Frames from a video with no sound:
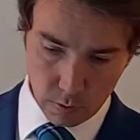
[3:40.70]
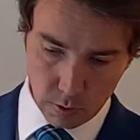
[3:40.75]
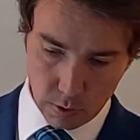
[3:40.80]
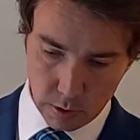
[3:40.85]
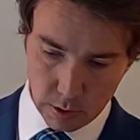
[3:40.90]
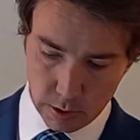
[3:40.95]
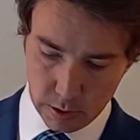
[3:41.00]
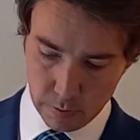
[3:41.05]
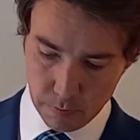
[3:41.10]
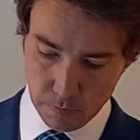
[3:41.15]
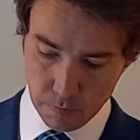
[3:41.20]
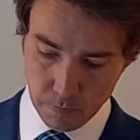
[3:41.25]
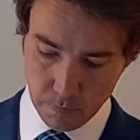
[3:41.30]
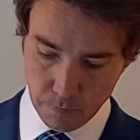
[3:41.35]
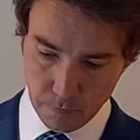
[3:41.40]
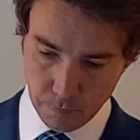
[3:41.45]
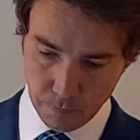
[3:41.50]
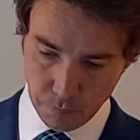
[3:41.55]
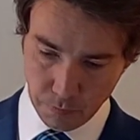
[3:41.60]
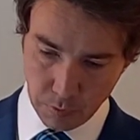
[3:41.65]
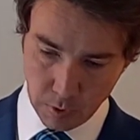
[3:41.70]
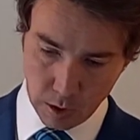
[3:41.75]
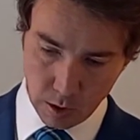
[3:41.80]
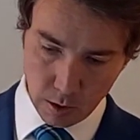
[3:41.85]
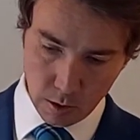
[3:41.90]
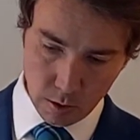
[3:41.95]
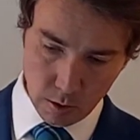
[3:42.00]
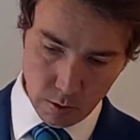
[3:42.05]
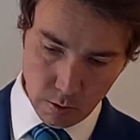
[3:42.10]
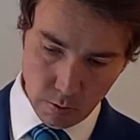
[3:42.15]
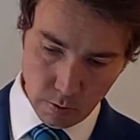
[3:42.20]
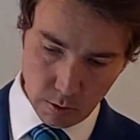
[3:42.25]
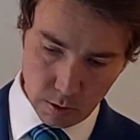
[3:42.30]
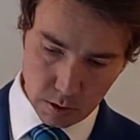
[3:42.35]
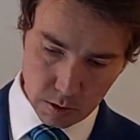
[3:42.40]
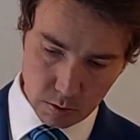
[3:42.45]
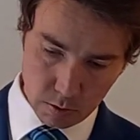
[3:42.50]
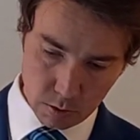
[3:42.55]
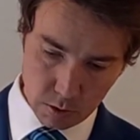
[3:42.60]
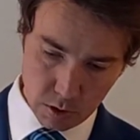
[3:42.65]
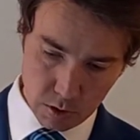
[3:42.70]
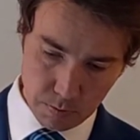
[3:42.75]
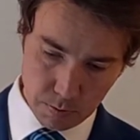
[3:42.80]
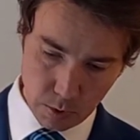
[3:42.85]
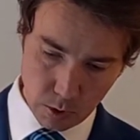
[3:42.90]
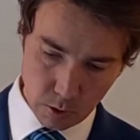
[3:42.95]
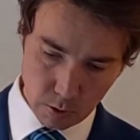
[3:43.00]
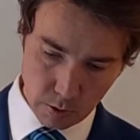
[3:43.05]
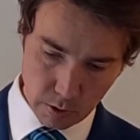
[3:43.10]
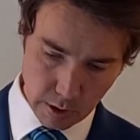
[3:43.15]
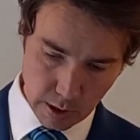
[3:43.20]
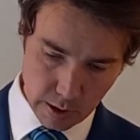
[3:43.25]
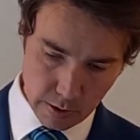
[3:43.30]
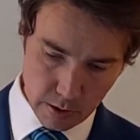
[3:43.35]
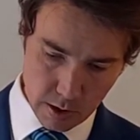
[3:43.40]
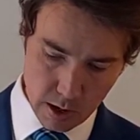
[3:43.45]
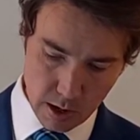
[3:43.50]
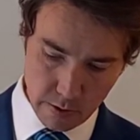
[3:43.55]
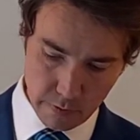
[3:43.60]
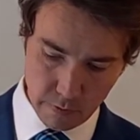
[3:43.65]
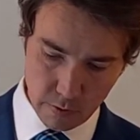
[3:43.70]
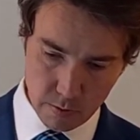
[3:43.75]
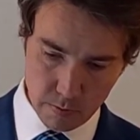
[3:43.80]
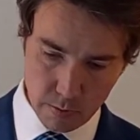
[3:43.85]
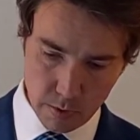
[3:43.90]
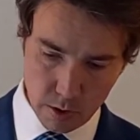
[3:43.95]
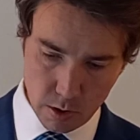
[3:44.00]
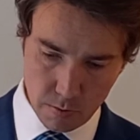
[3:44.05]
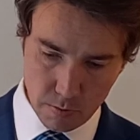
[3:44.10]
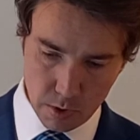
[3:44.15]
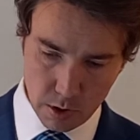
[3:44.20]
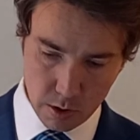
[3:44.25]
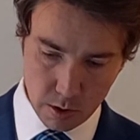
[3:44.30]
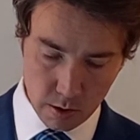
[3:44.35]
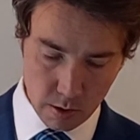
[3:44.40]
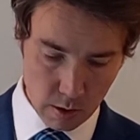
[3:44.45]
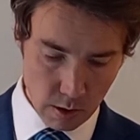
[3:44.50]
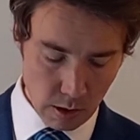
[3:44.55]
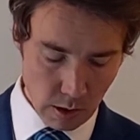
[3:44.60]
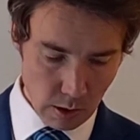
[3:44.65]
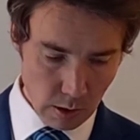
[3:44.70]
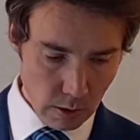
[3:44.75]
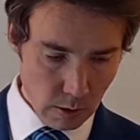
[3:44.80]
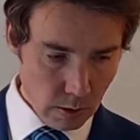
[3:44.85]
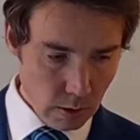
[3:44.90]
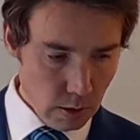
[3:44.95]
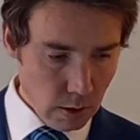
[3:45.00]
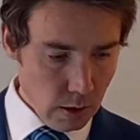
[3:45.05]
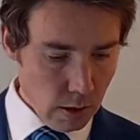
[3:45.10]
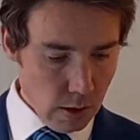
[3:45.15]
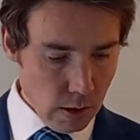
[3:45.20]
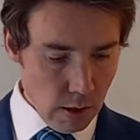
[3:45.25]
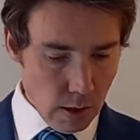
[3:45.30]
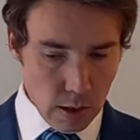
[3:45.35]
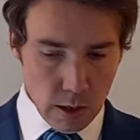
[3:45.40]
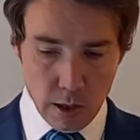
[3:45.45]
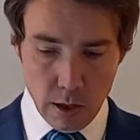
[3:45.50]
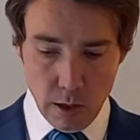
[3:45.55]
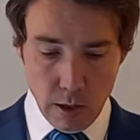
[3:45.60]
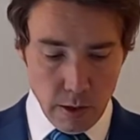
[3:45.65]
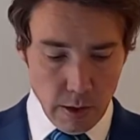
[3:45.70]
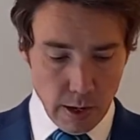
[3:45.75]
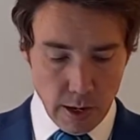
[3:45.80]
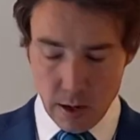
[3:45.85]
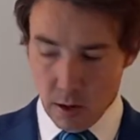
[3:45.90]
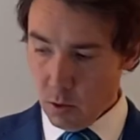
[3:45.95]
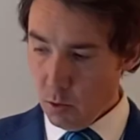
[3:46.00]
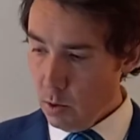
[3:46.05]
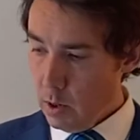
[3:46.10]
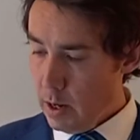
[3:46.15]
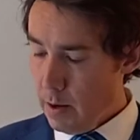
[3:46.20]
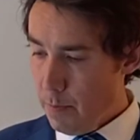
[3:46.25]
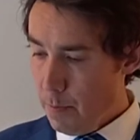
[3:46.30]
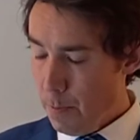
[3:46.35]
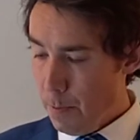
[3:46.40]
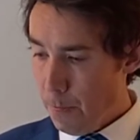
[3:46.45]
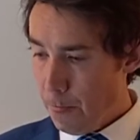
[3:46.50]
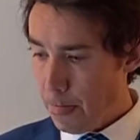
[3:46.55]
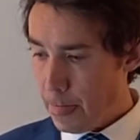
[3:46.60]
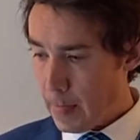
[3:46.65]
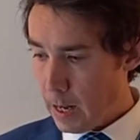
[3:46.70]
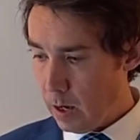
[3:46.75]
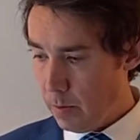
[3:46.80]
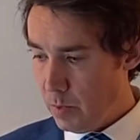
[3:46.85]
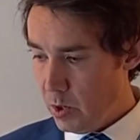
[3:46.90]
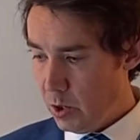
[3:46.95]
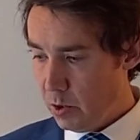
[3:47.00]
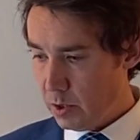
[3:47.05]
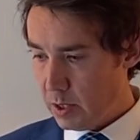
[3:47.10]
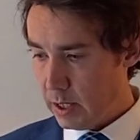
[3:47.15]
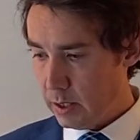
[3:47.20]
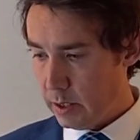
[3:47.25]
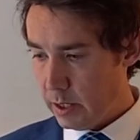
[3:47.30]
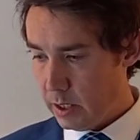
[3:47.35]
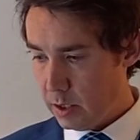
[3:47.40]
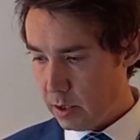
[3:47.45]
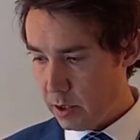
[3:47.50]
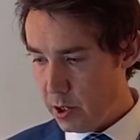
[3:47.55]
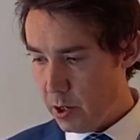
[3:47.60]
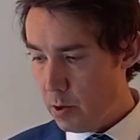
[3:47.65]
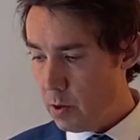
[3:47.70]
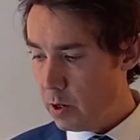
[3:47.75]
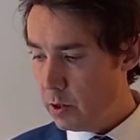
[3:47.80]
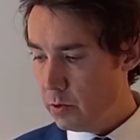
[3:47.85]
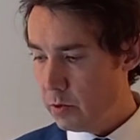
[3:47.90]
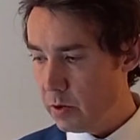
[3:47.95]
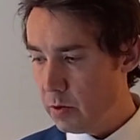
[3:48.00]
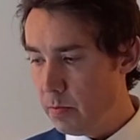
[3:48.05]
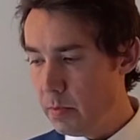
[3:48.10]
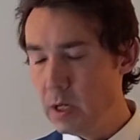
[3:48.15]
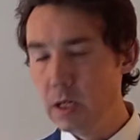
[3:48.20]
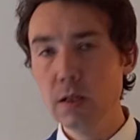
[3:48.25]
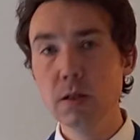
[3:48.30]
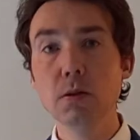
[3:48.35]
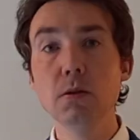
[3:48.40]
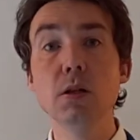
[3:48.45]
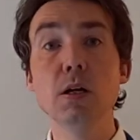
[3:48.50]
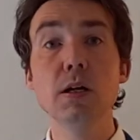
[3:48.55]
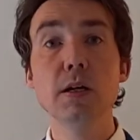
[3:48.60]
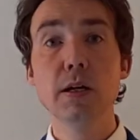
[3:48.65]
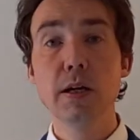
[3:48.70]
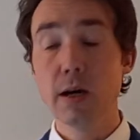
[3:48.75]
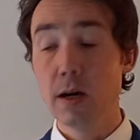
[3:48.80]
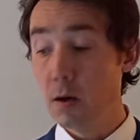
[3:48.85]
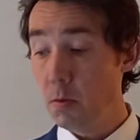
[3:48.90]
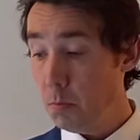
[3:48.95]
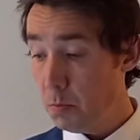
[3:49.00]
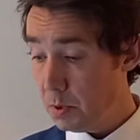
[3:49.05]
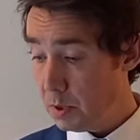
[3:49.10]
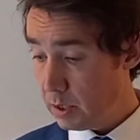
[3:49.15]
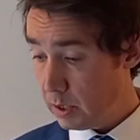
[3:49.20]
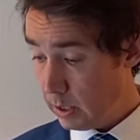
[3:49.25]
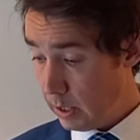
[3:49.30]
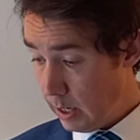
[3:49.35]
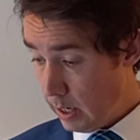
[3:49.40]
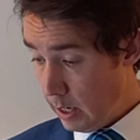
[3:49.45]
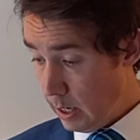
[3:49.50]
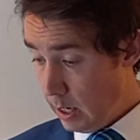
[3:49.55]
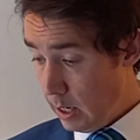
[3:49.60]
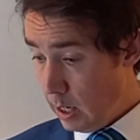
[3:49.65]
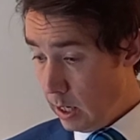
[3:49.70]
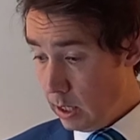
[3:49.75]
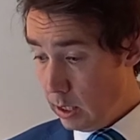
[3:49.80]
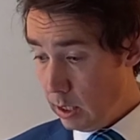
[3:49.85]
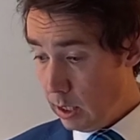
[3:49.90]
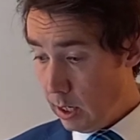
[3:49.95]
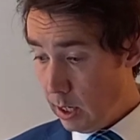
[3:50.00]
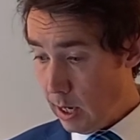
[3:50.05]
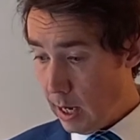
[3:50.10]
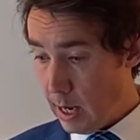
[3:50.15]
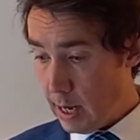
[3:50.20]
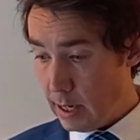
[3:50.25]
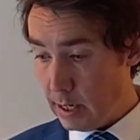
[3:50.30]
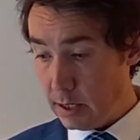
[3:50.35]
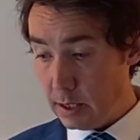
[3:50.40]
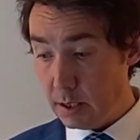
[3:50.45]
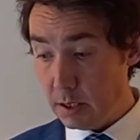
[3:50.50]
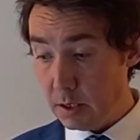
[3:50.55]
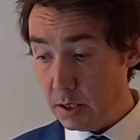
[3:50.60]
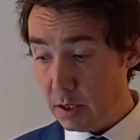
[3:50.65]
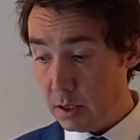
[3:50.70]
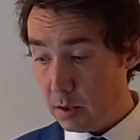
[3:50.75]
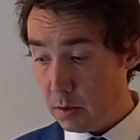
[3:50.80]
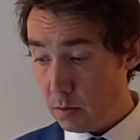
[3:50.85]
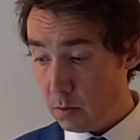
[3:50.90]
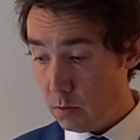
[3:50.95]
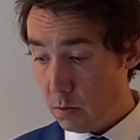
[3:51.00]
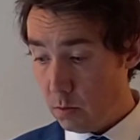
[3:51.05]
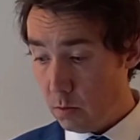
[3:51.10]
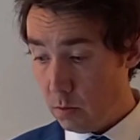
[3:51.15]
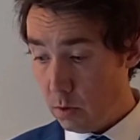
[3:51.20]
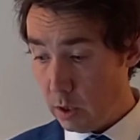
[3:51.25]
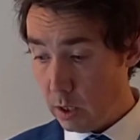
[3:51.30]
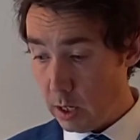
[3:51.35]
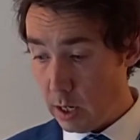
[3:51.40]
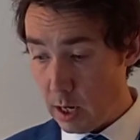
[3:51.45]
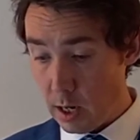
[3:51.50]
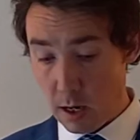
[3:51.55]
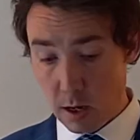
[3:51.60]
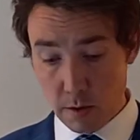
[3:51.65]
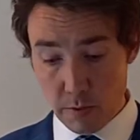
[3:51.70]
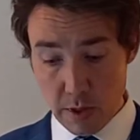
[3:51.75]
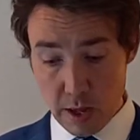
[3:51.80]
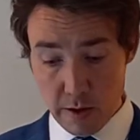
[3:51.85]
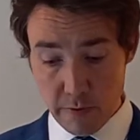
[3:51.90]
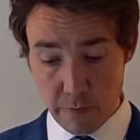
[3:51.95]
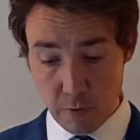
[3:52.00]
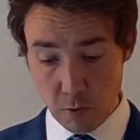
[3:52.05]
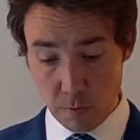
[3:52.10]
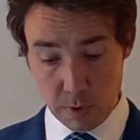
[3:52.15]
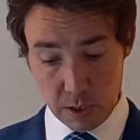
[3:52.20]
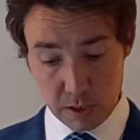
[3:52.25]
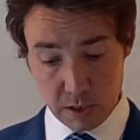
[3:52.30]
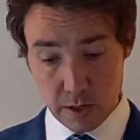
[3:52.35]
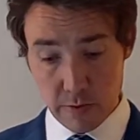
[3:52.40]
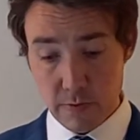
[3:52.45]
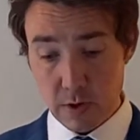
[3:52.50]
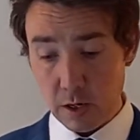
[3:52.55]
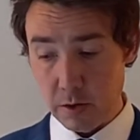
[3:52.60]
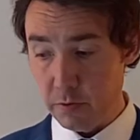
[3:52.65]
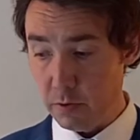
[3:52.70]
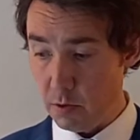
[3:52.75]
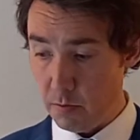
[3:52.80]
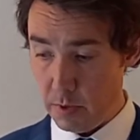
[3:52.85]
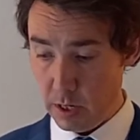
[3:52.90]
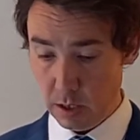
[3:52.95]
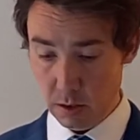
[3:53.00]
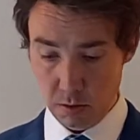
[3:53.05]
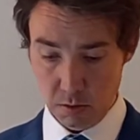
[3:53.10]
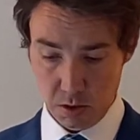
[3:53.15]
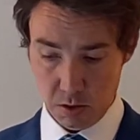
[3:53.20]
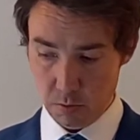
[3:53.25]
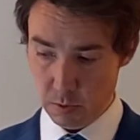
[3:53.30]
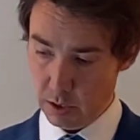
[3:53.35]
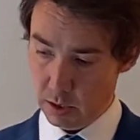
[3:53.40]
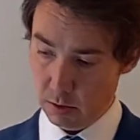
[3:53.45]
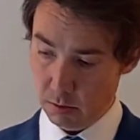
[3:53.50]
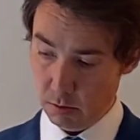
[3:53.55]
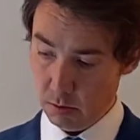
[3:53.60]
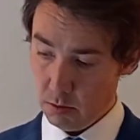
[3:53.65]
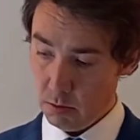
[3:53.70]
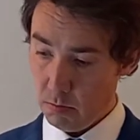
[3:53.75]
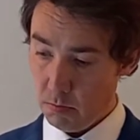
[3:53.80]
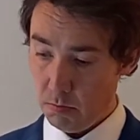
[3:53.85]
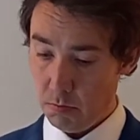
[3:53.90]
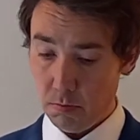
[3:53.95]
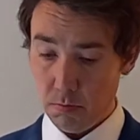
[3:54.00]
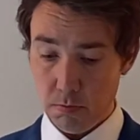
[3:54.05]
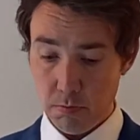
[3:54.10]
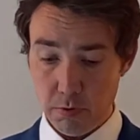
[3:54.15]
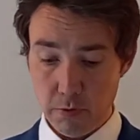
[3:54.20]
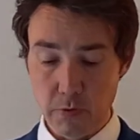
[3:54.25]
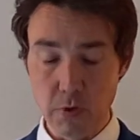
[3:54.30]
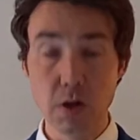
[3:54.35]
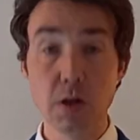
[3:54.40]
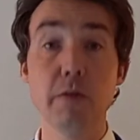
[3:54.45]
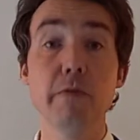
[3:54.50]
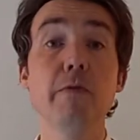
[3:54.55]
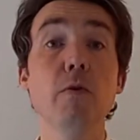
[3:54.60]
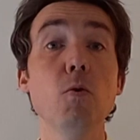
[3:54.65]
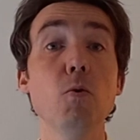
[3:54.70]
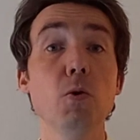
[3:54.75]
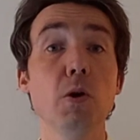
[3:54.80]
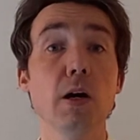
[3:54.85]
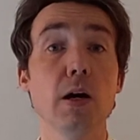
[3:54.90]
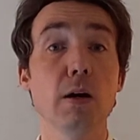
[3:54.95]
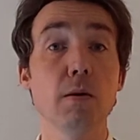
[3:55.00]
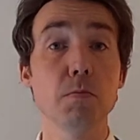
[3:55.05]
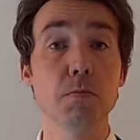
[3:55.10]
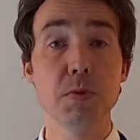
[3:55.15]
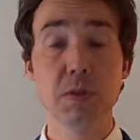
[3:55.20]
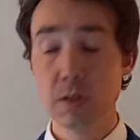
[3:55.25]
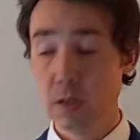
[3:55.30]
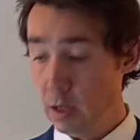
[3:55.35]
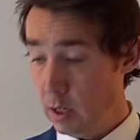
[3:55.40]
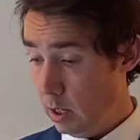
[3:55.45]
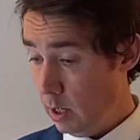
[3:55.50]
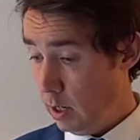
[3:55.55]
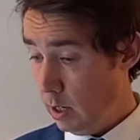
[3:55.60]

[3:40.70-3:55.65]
Right, so I'll just plonk that in there for the moment. Now I'm using these 200 ml cups, and therefore my 700 mils will provide 4 cups,